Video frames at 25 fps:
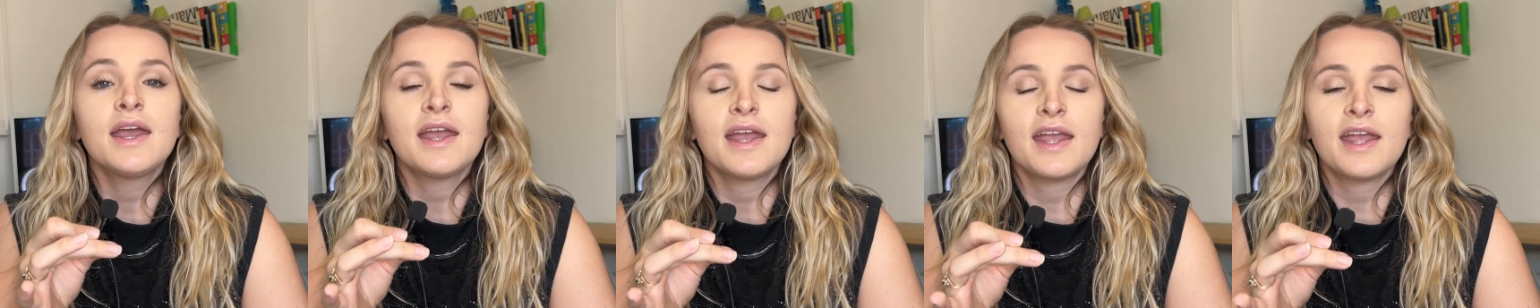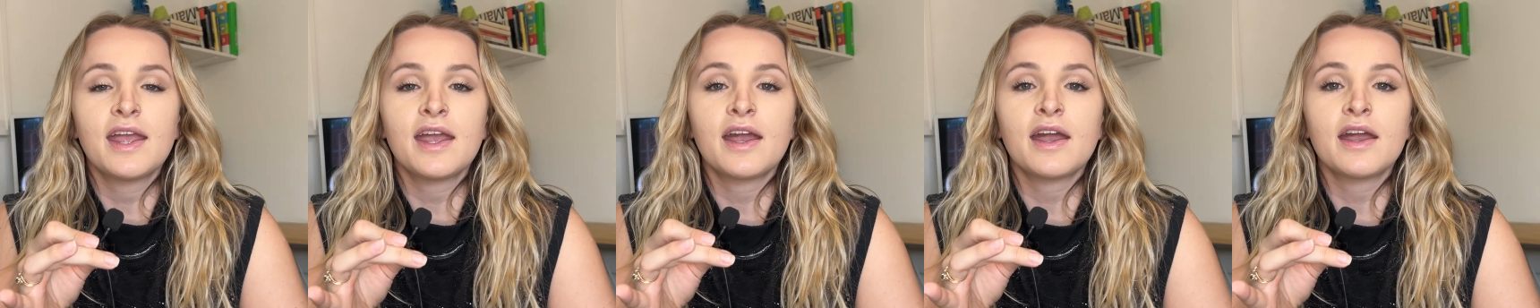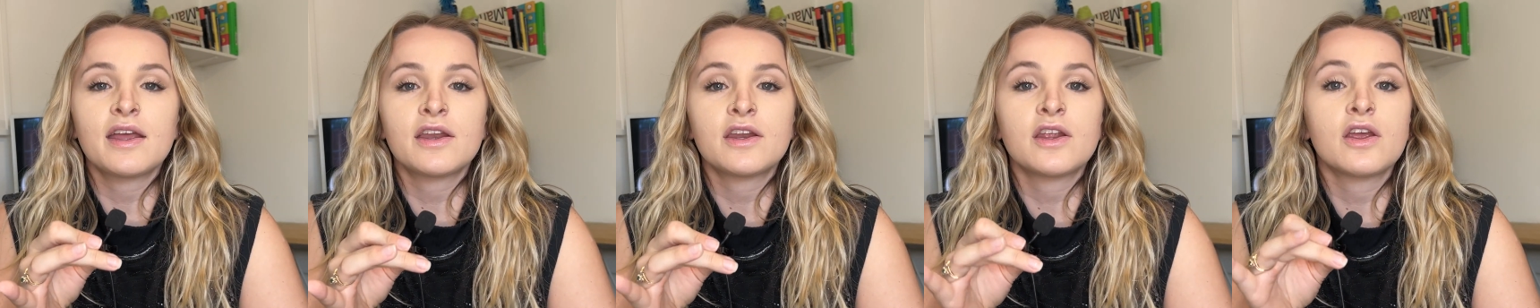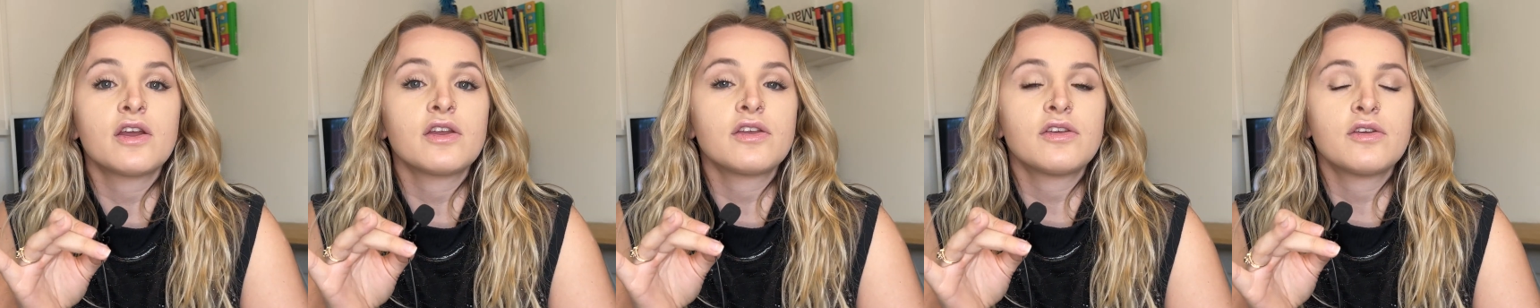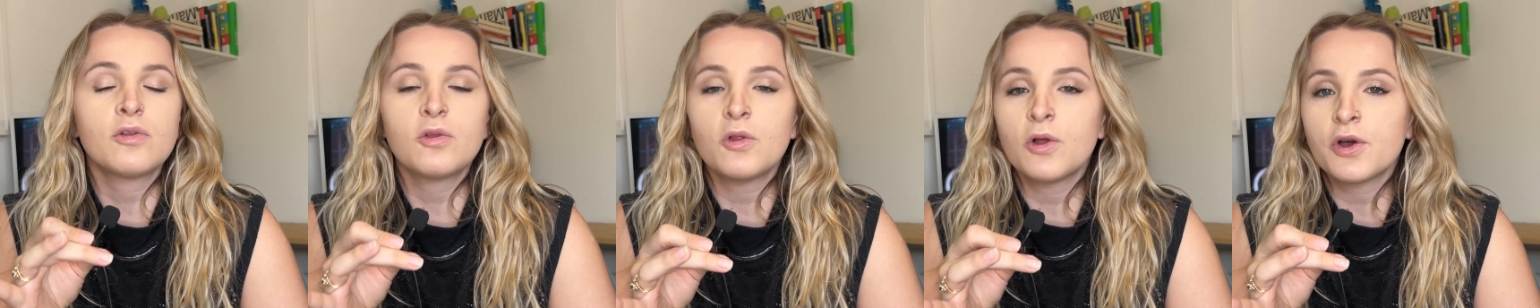and
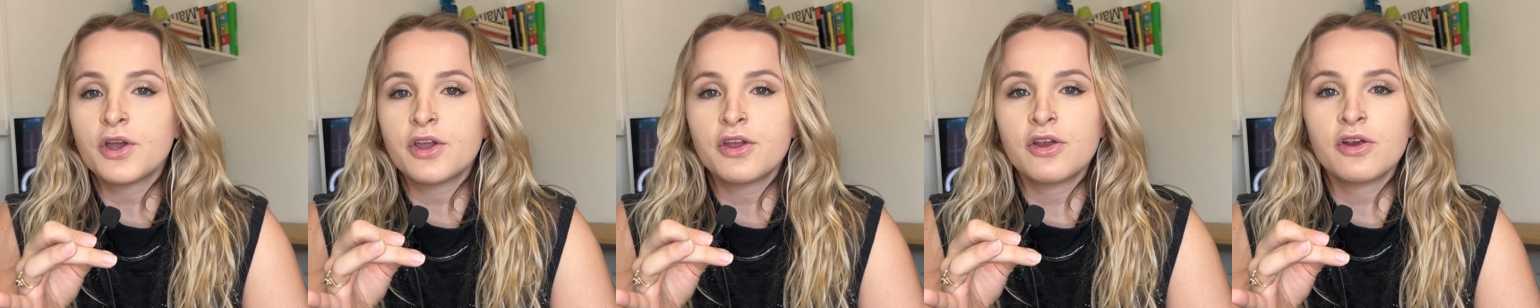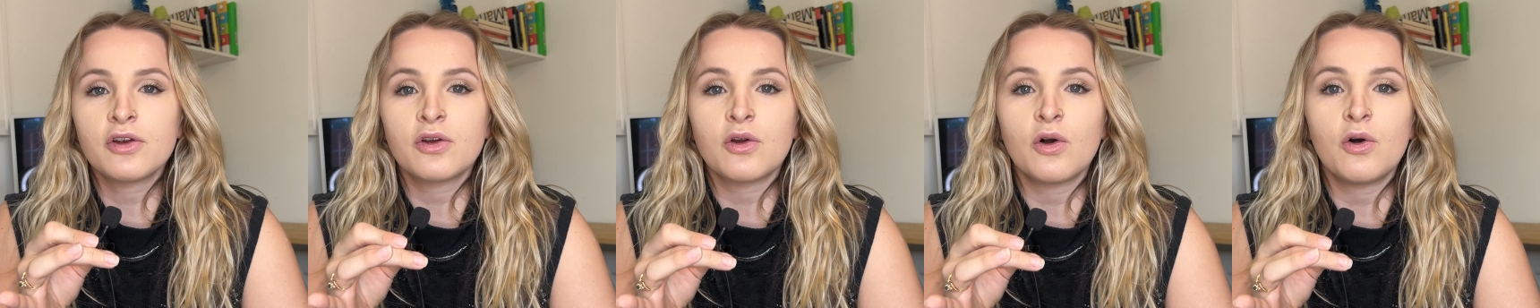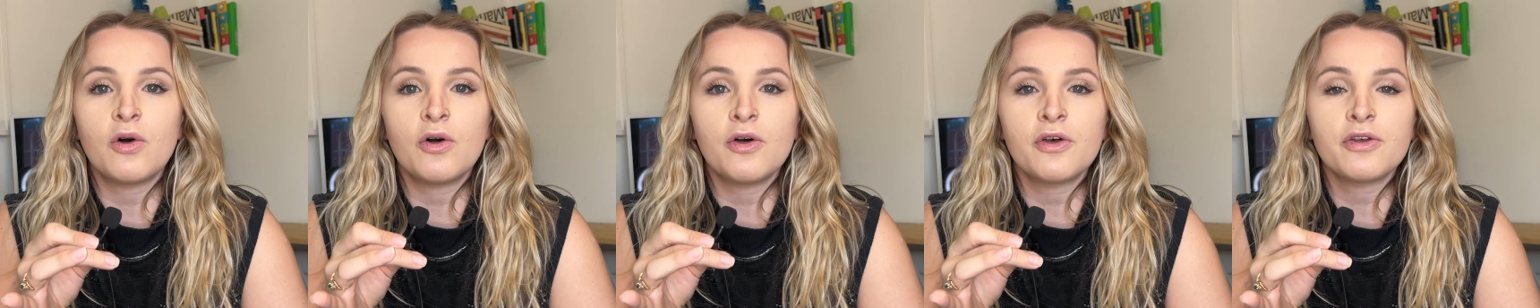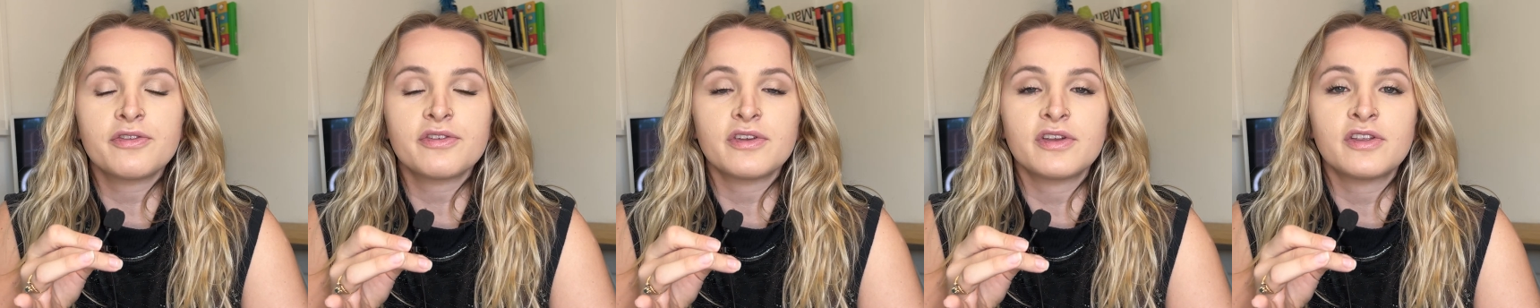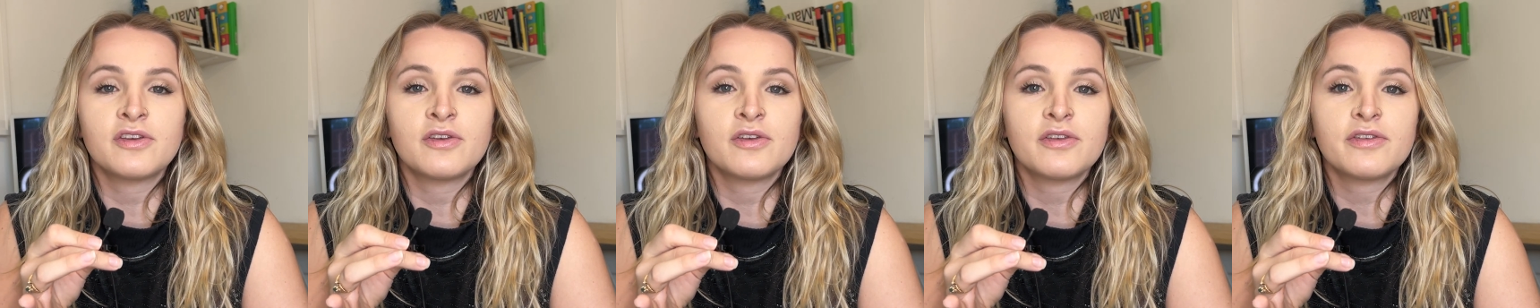you look at your goals
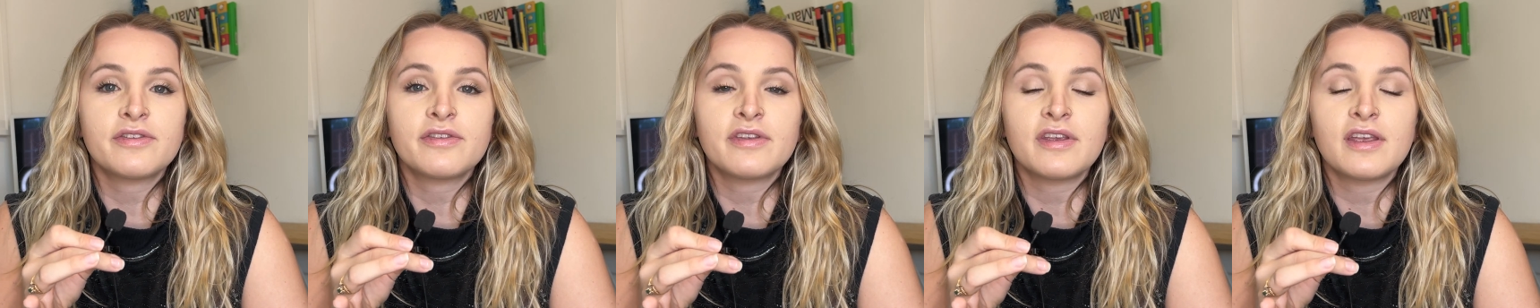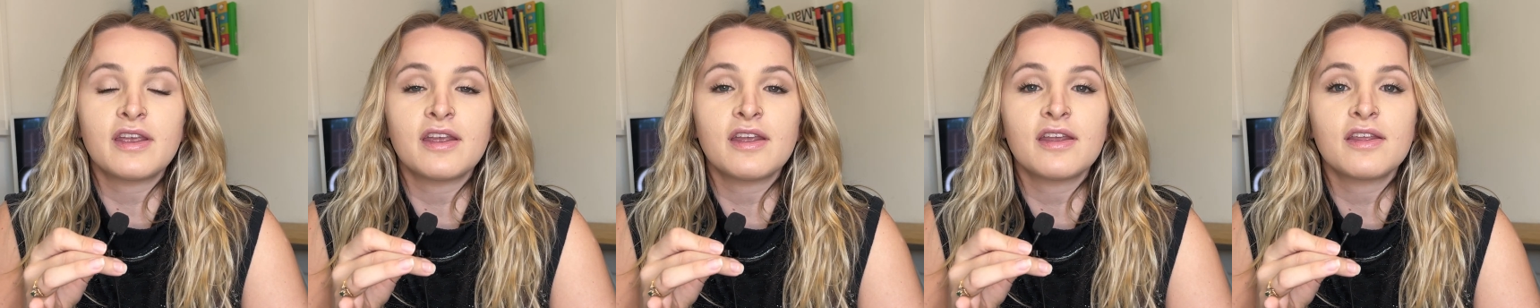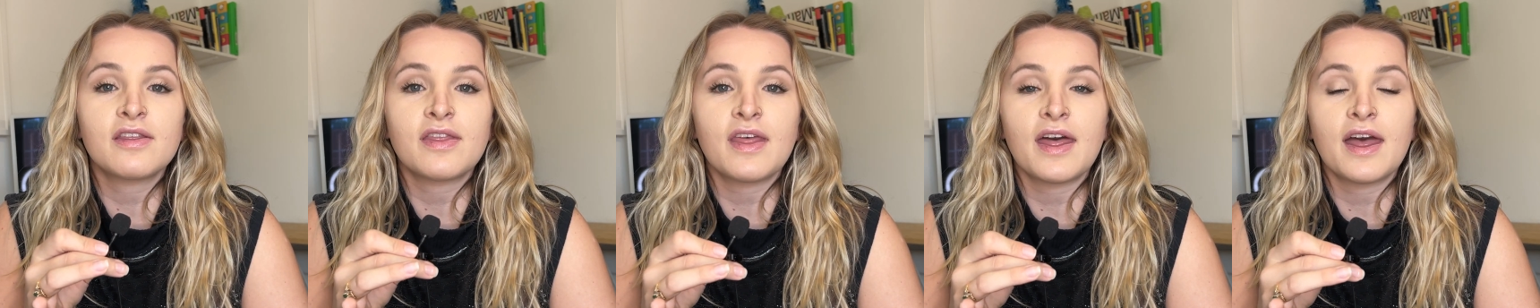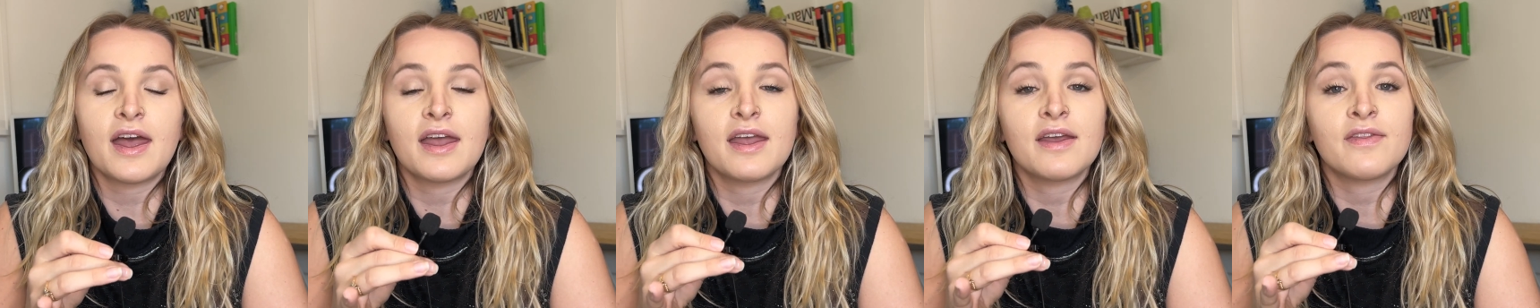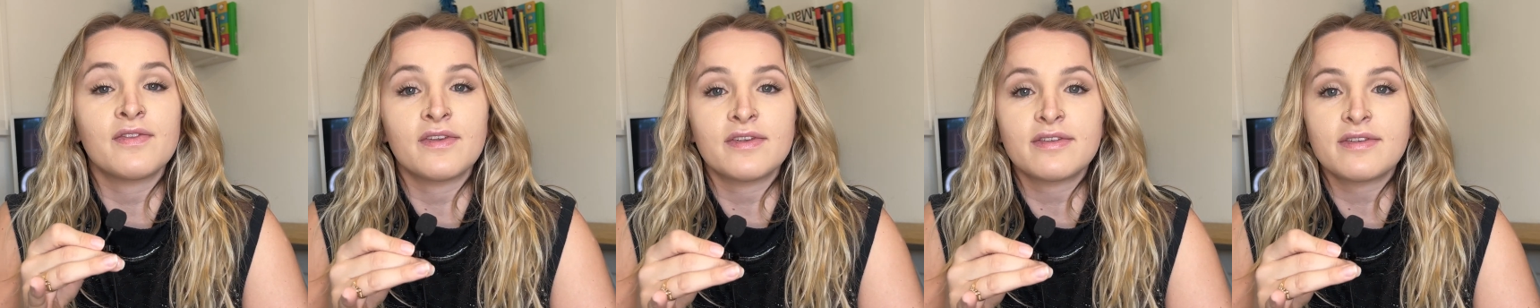and you see that
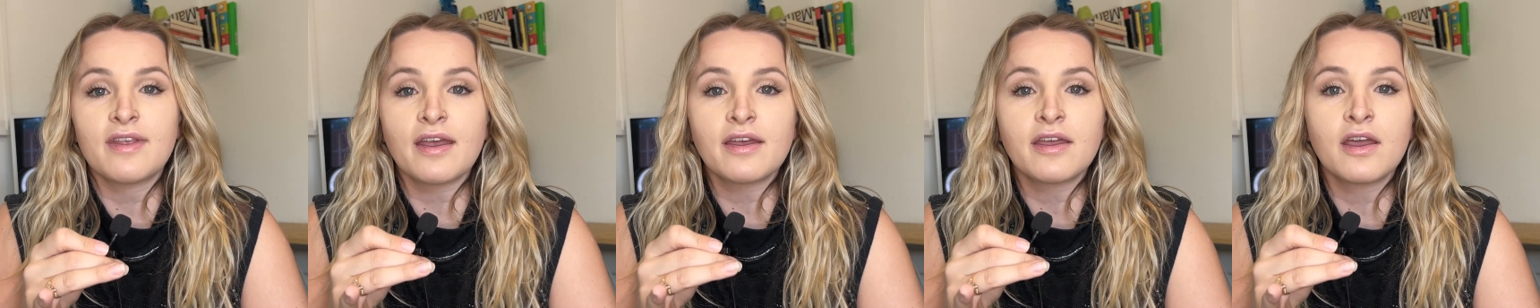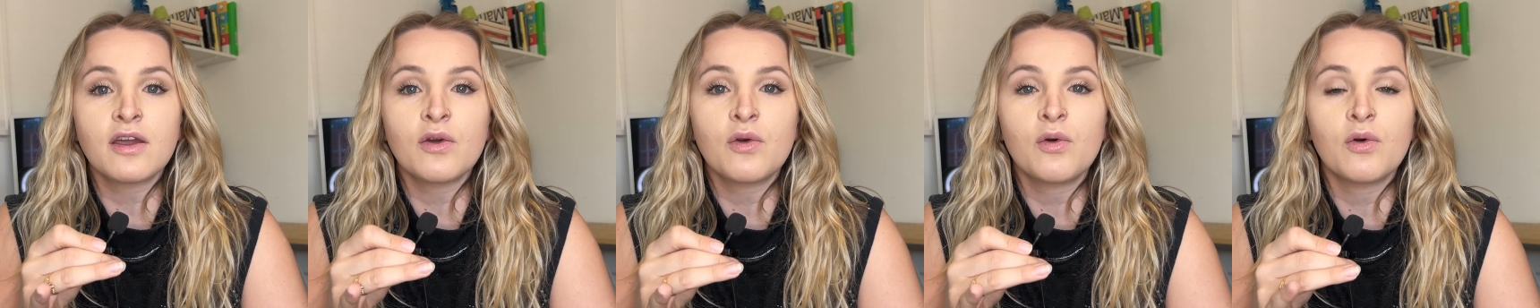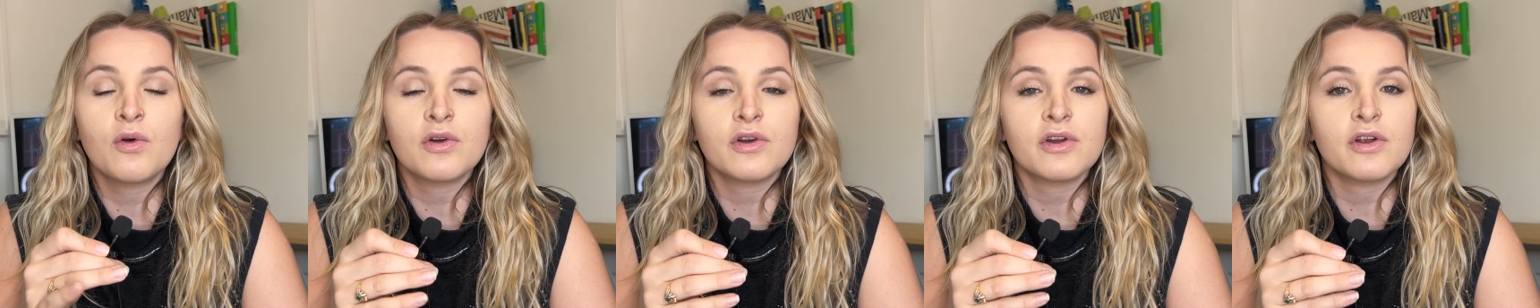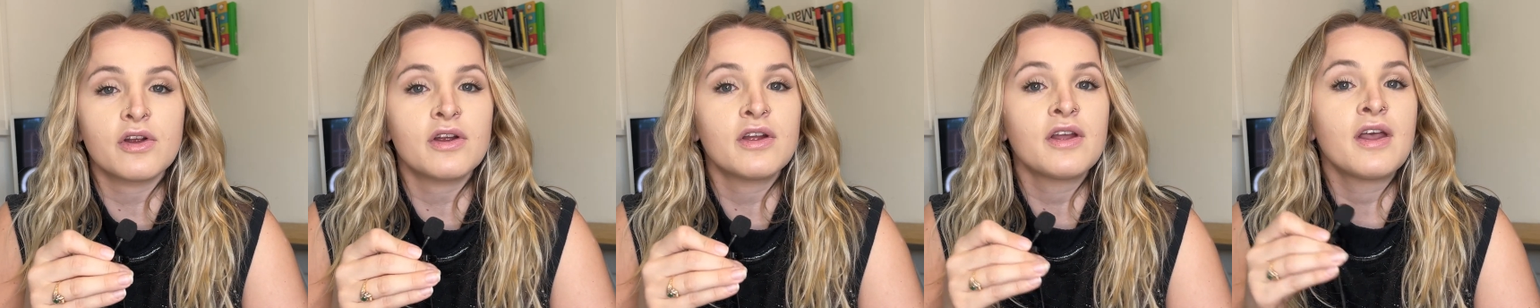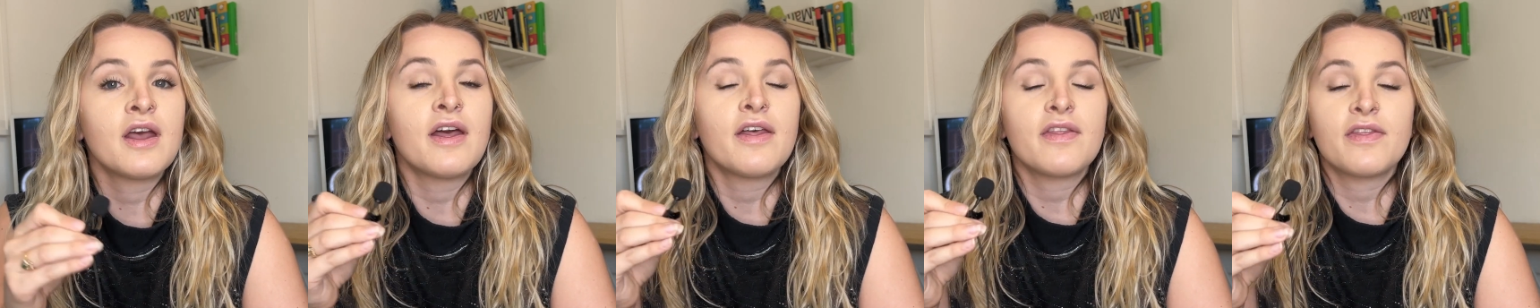in the second quarter,